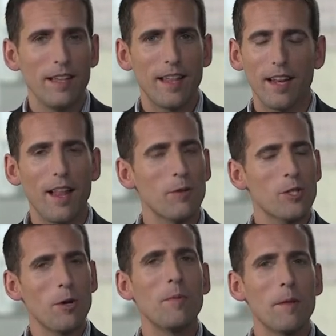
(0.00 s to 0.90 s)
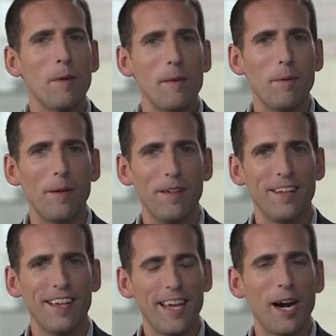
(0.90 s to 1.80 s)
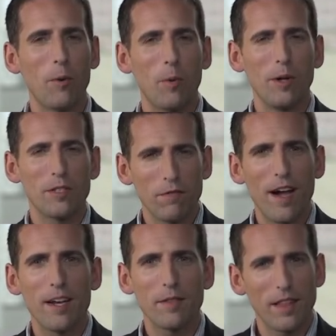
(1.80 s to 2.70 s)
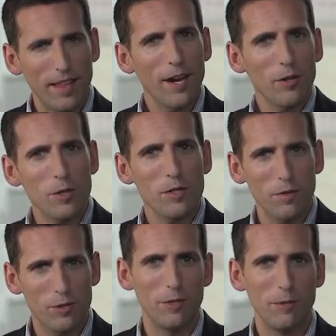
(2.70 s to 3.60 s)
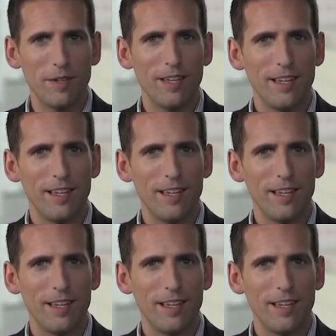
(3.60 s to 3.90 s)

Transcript: that allow so many people in our world to find out that they are useful too.